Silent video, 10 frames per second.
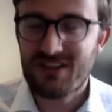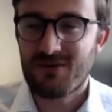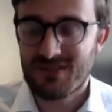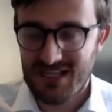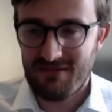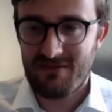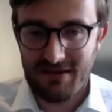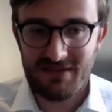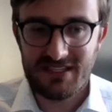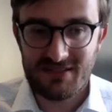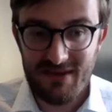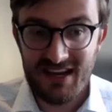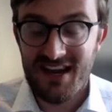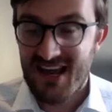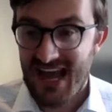There were some amendments
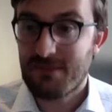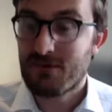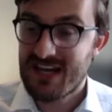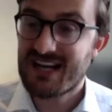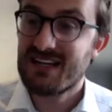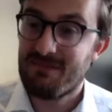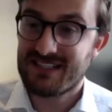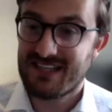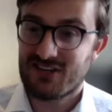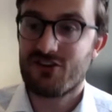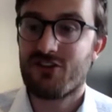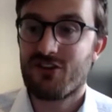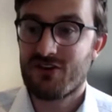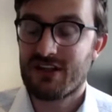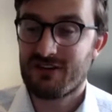made and protected by Section
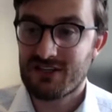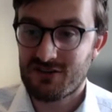33.